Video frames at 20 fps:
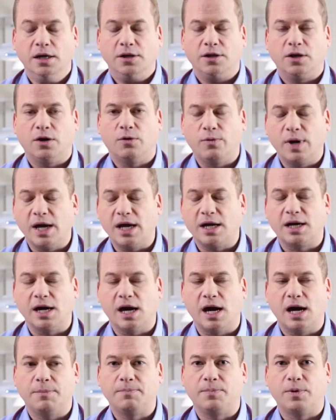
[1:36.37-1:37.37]
they'll wake
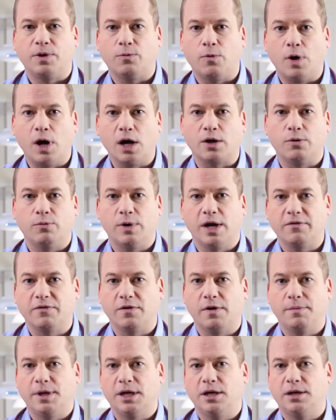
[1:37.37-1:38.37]
up and walk away
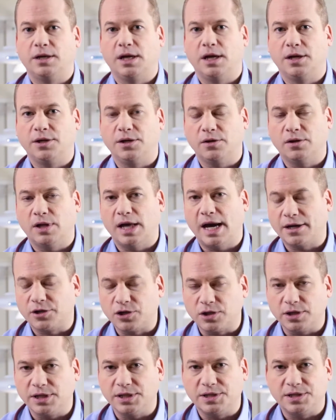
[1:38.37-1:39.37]
from it and you'll
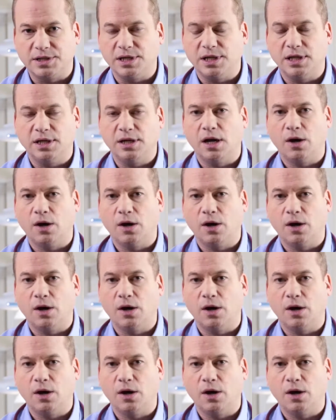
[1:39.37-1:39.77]
actually see